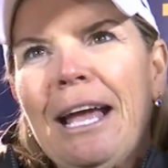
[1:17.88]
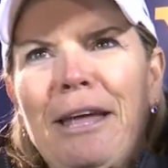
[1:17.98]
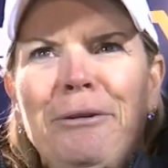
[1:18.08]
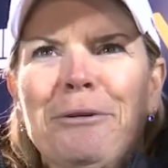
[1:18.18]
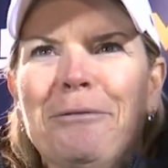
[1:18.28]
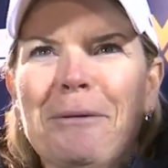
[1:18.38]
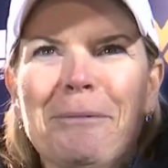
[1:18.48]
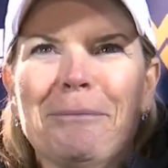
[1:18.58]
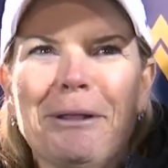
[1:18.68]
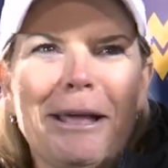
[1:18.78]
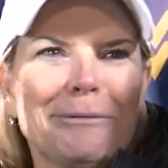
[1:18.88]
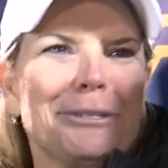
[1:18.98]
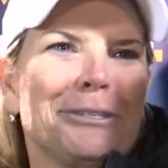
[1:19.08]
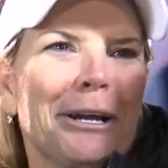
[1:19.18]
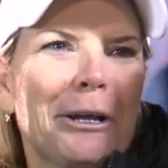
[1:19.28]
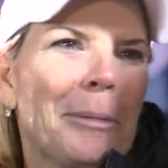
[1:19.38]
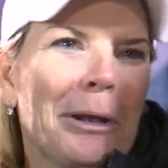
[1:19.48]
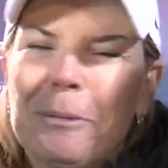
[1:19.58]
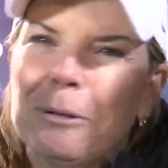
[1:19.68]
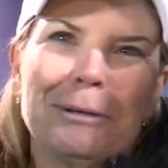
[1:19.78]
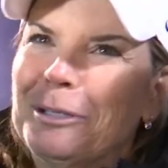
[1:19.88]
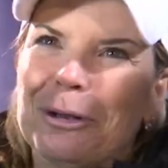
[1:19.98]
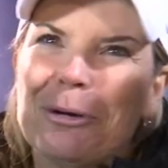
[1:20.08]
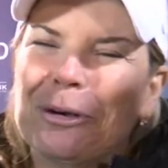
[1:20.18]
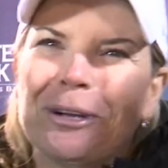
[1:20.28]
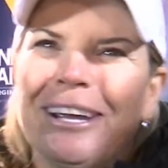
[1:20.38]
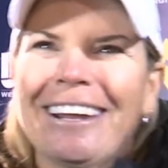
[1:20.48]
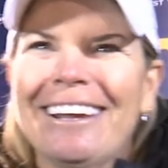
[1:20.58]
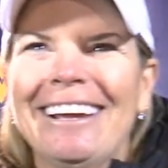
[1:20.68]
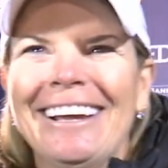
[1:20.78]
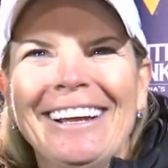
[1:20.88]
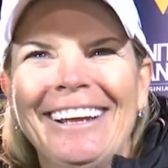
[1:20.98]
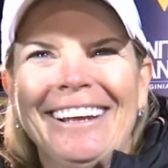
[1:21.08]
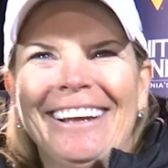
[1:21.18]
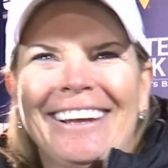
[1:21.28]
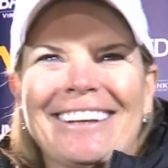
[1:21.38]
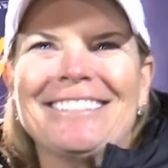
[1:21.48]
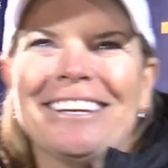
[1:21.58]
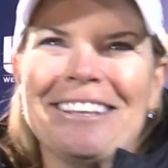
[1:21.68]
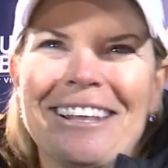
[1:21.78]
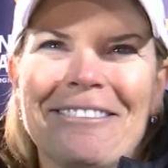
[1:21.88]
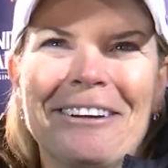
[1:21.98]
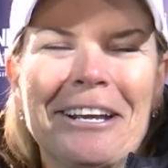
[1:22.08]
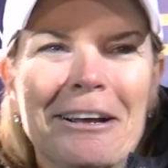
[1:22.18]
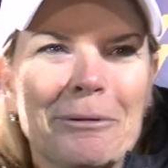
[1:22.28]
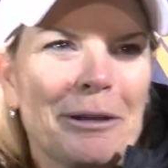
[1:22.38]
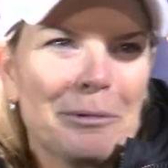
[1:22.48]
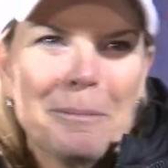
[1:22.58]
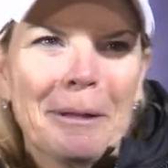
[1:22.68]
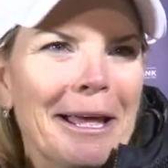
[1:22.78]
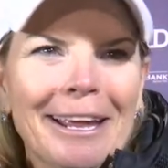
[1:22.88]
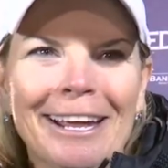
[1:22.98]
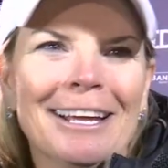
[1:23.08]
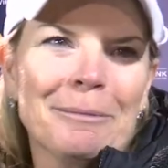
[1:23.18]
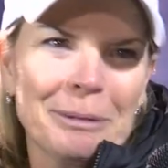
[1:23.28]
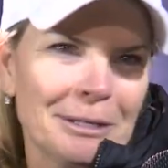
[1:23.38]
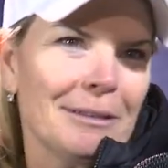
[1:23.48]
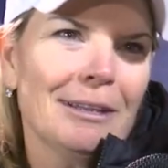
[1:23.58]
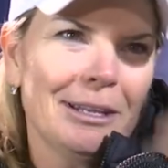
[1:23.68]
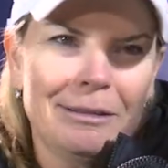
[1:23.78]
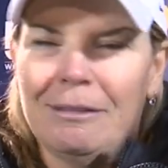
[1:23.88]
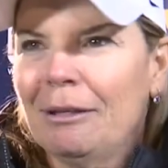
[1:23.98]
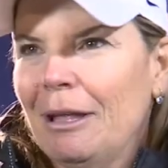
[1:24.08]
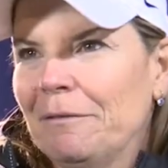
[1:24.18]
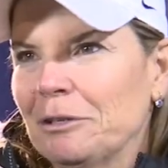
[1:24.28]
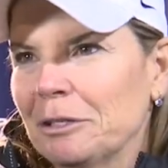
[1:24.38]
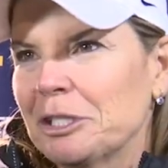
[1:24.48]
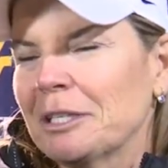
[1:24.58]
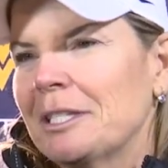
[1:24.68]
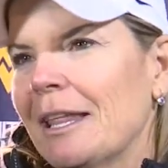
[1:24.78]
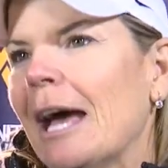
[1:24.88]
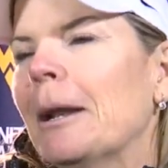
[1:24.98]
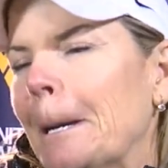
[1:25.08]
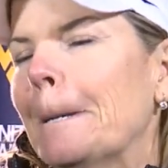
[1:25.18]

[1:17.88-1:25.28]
I don't know if I'm allowed to talk about it, but it wasn't a corner kick. I can tell you that right now. We had replay, but they'll have to adjust to that.